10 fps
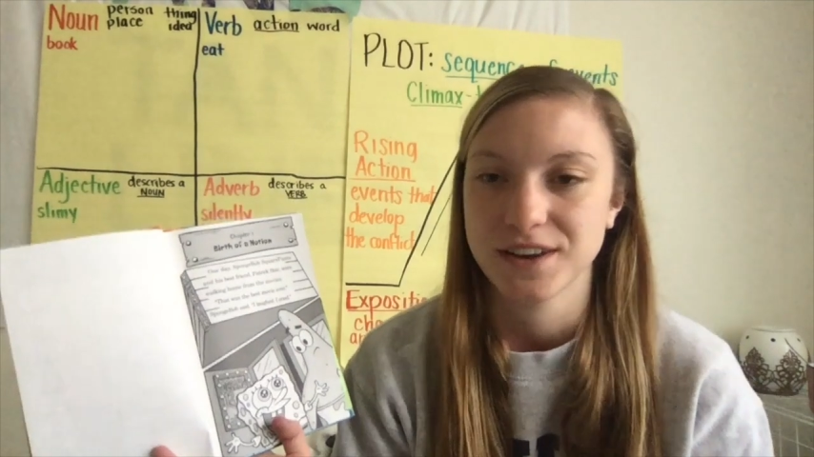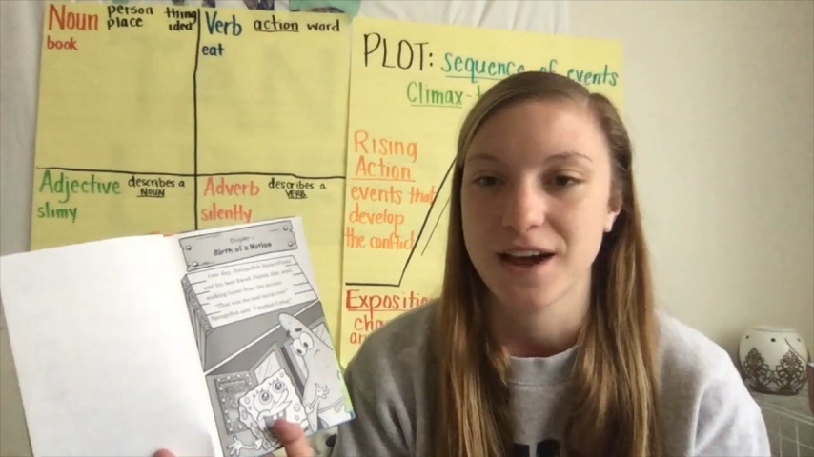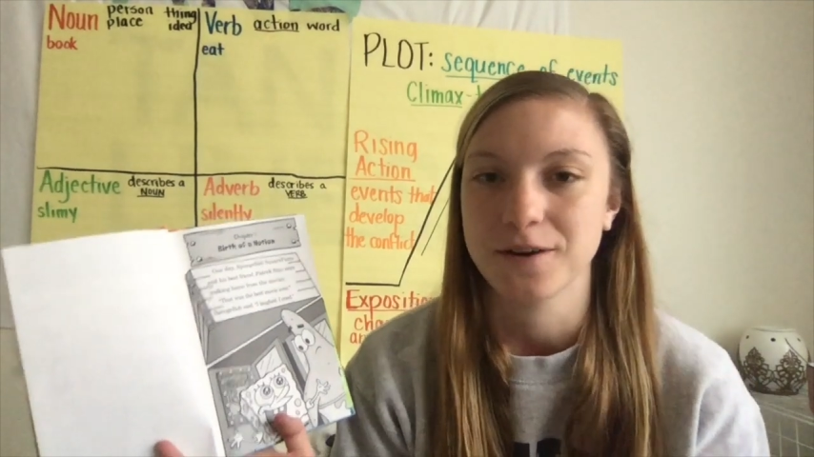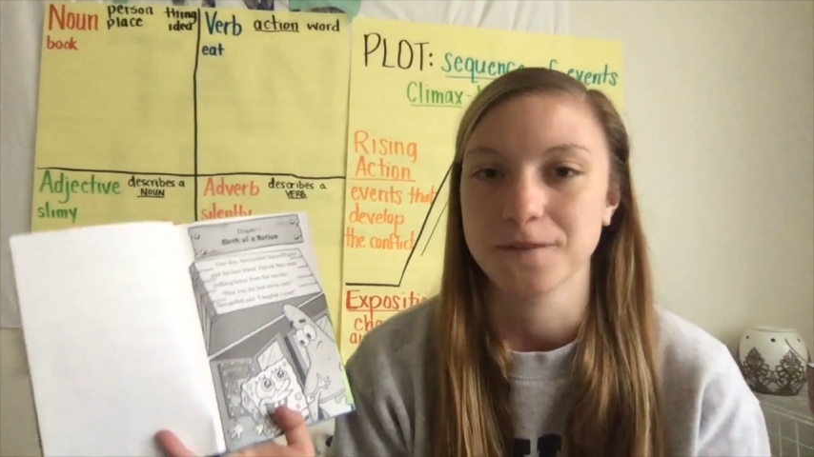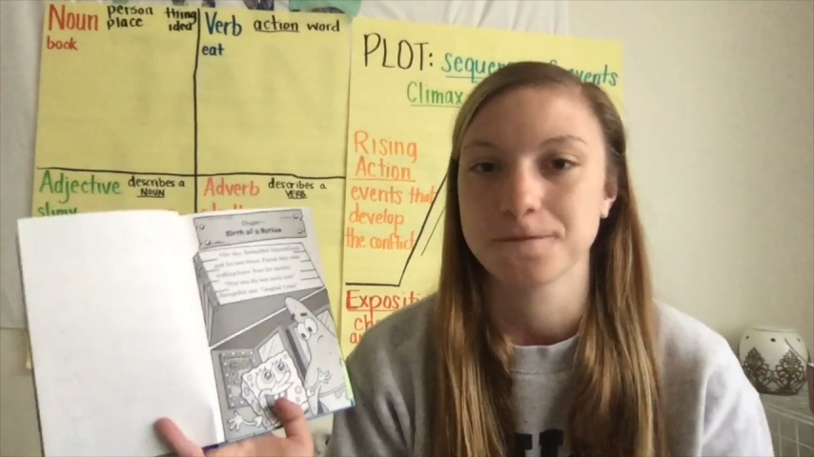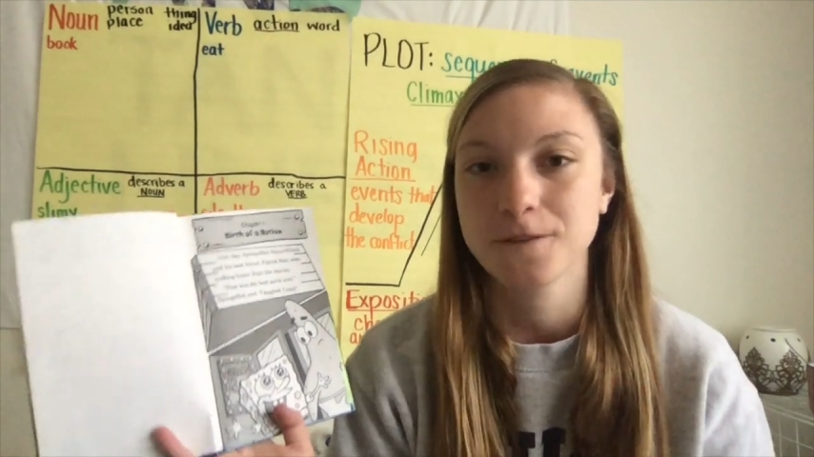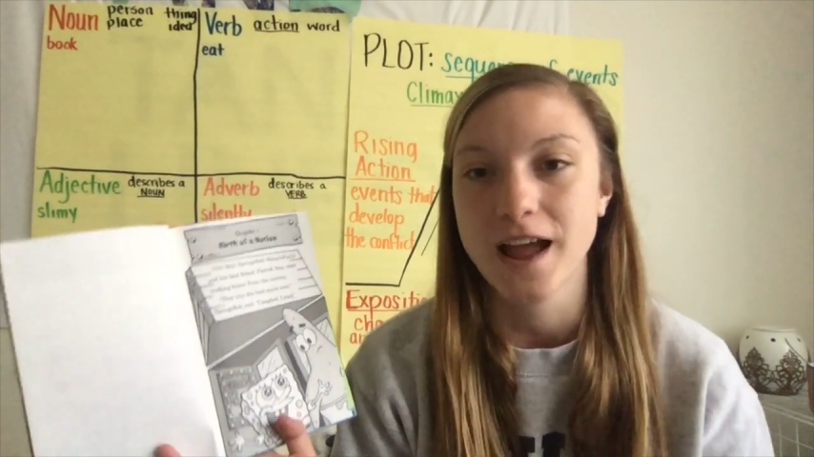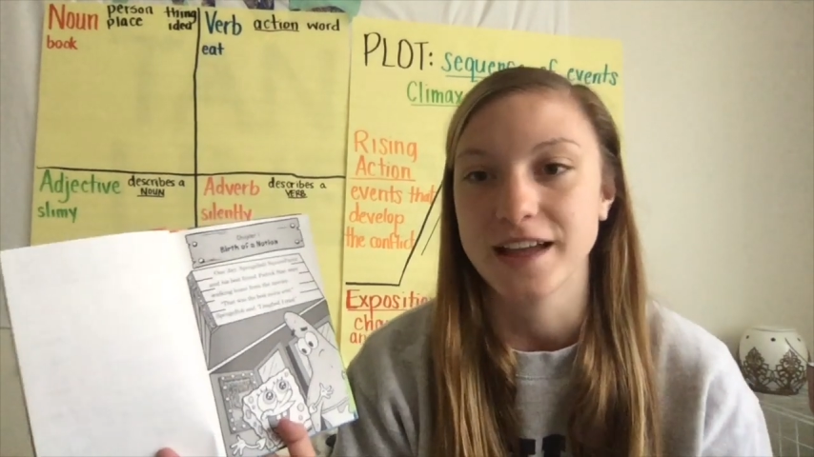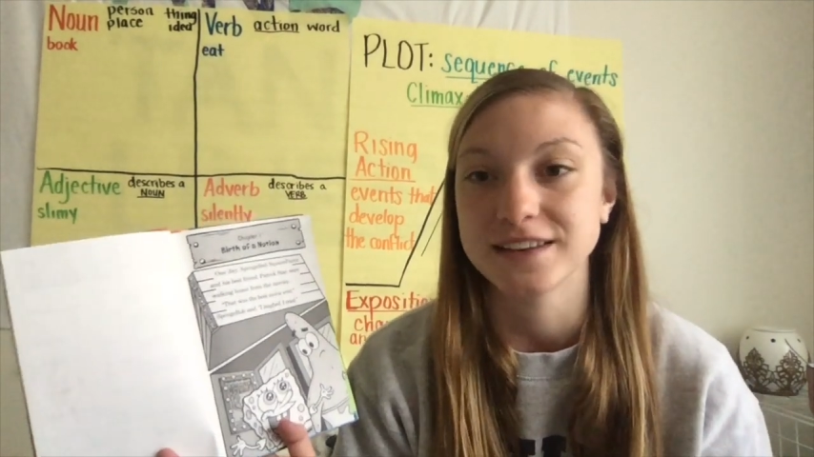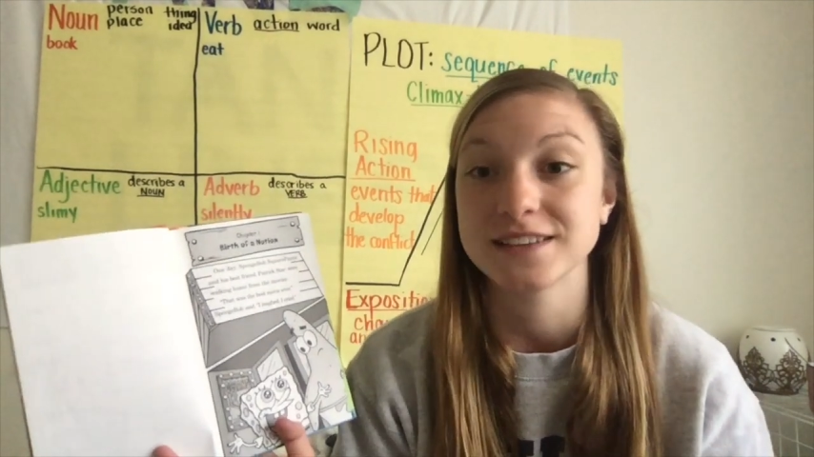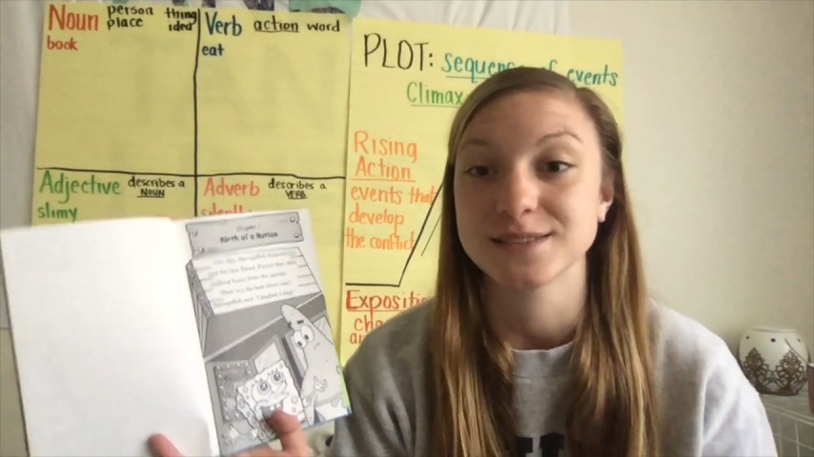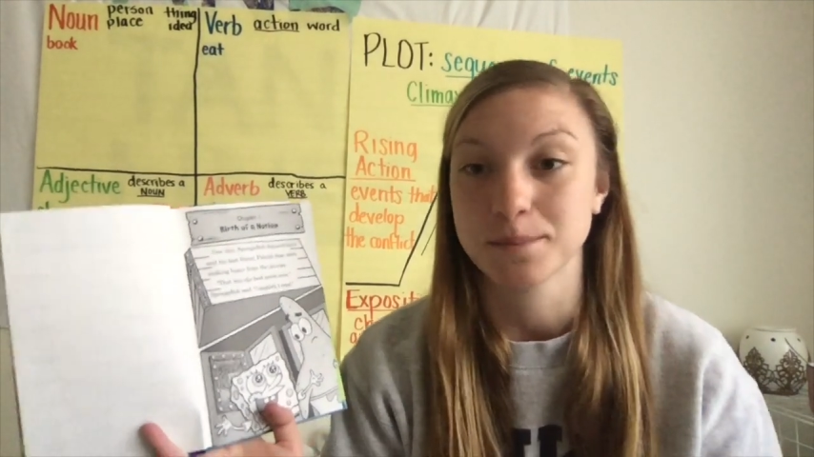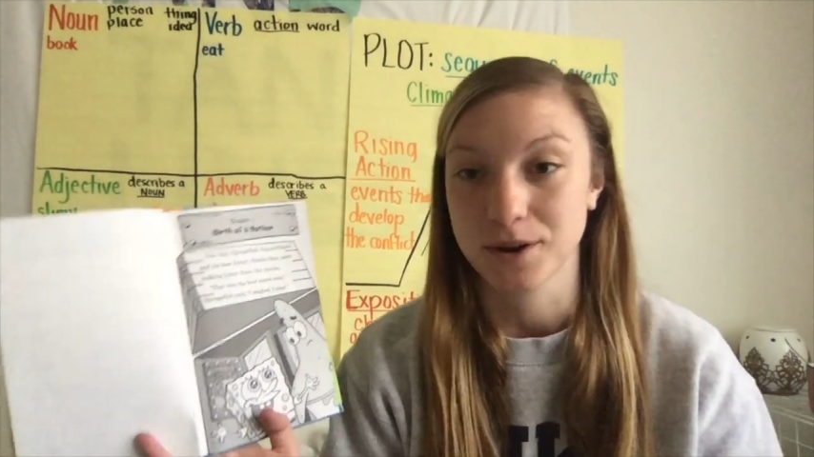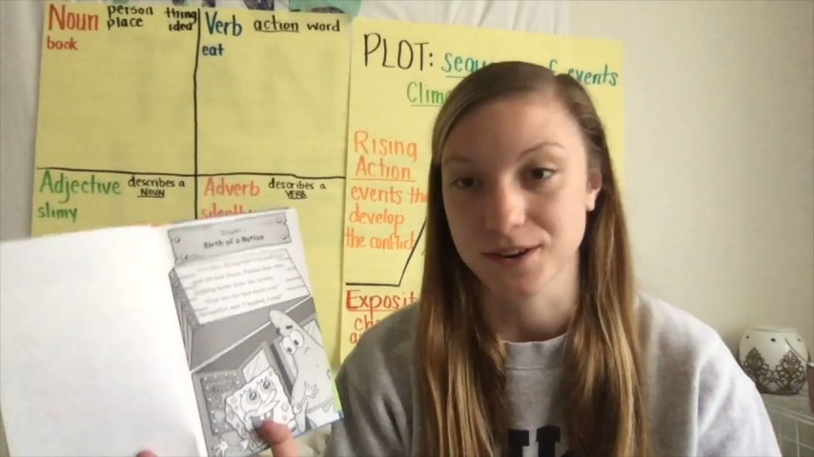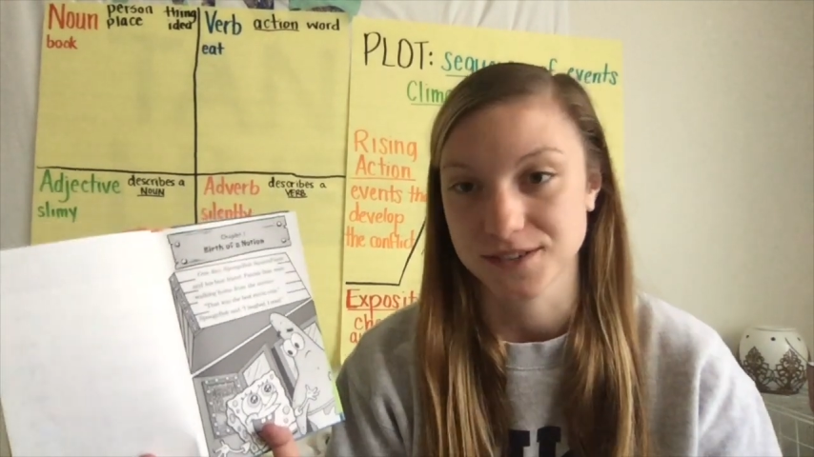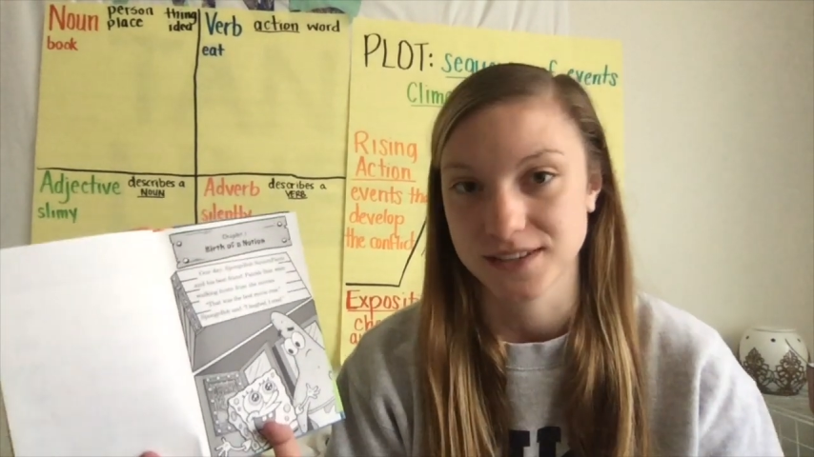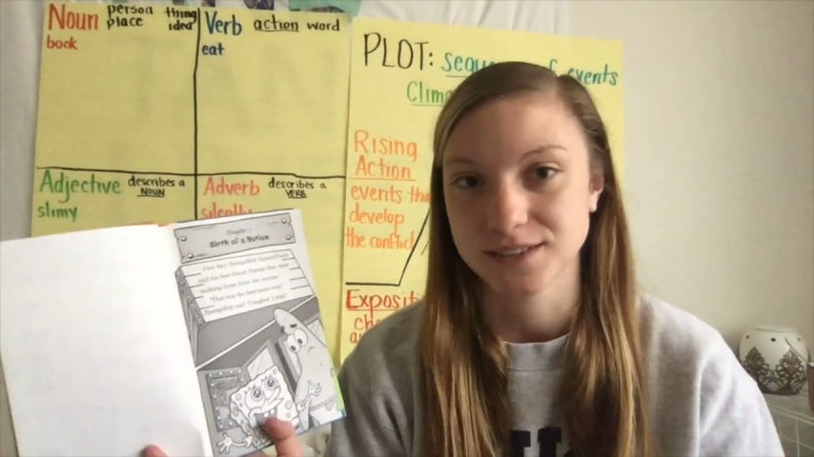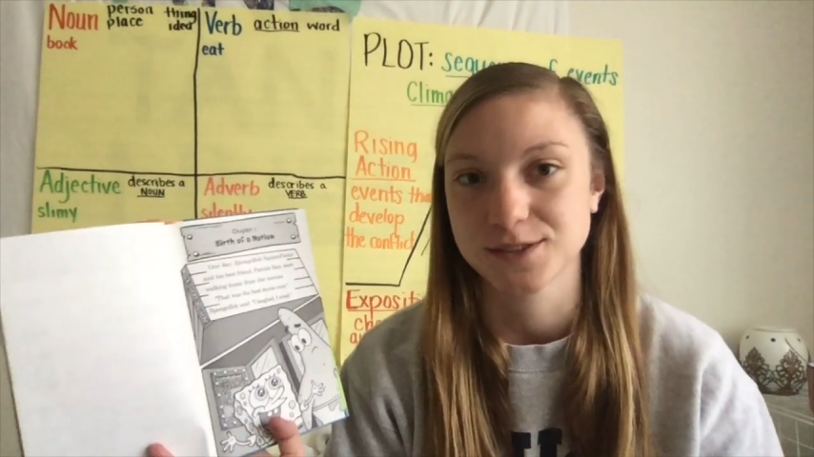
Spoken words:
Now, a friend is a person.